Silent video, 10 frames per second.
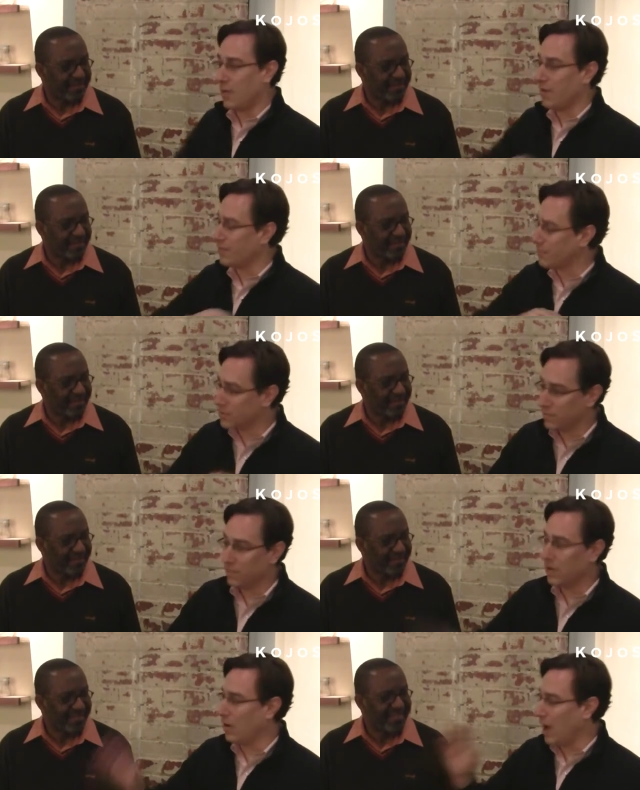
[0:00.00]
Speaker 1: away from,
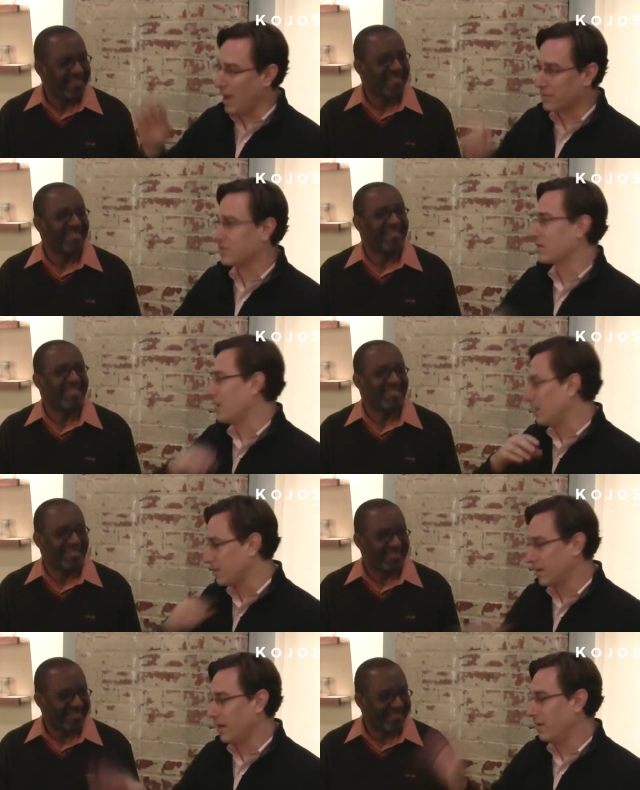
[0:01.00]
you know, extra
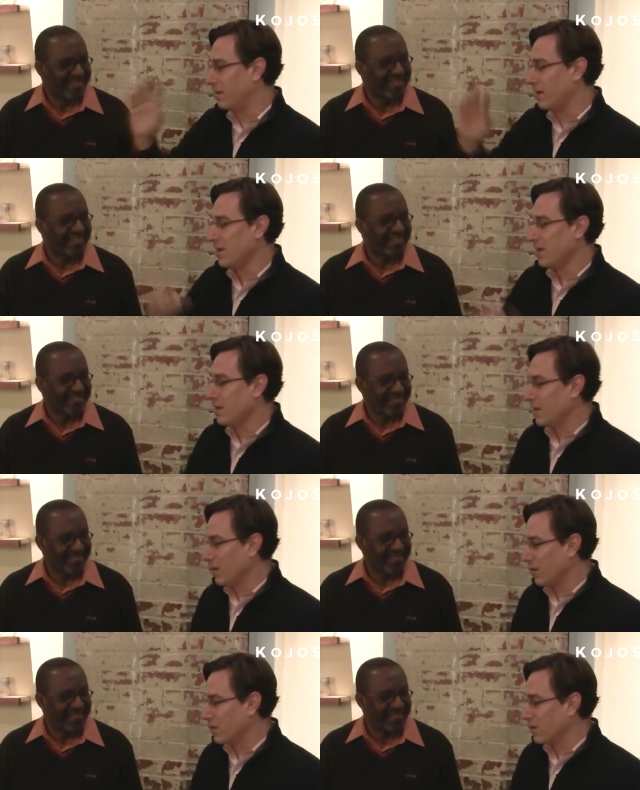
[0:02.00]
coloring or, mm-hmm.
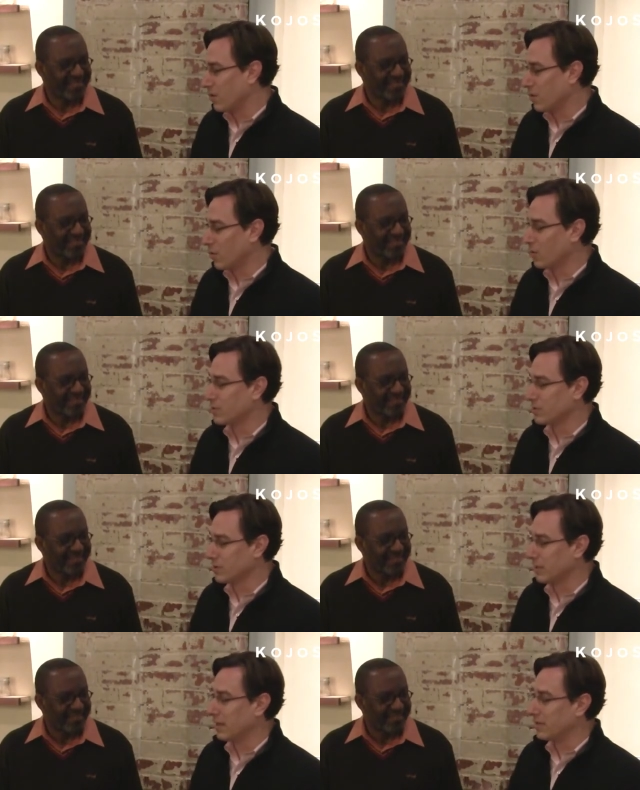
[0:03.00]
or, or cordials
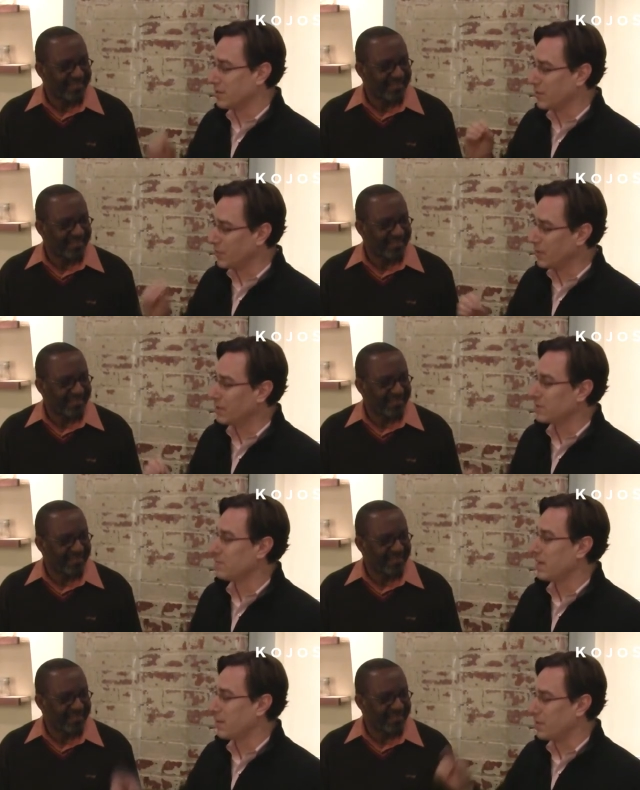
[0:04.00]
and liquors, and you really just
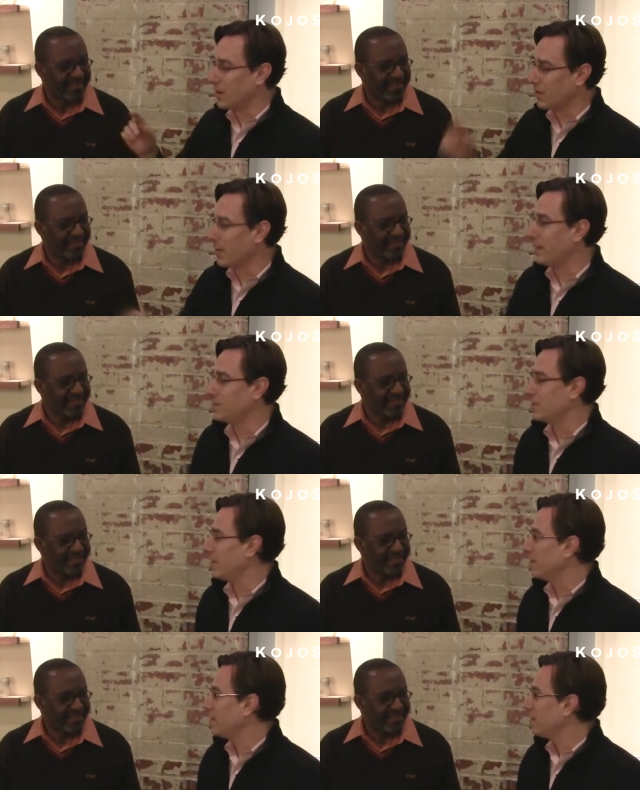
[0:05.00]
make it with a great
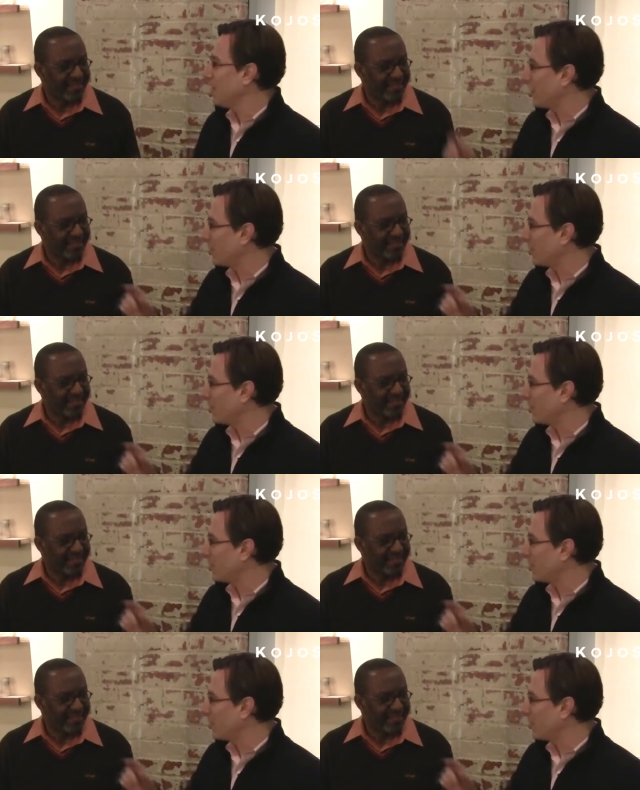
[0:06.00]
gin, a